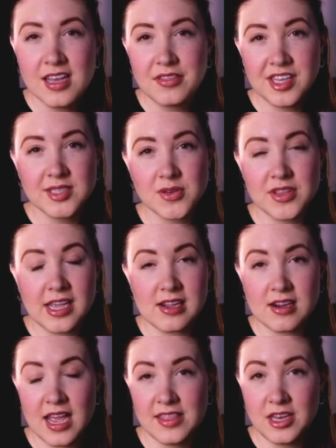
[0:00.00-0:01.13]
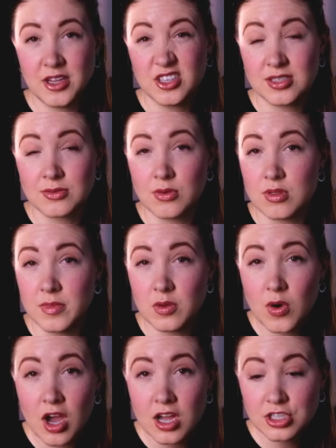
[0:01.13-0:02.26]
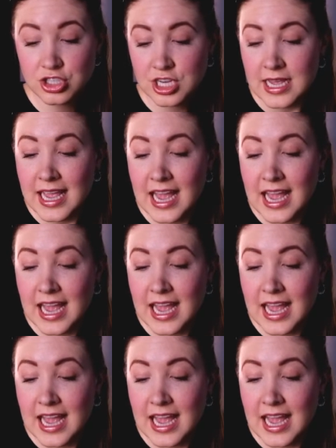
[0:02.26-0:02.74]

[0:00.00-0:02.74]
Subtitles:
These are there, and then you can just throw them in the wash.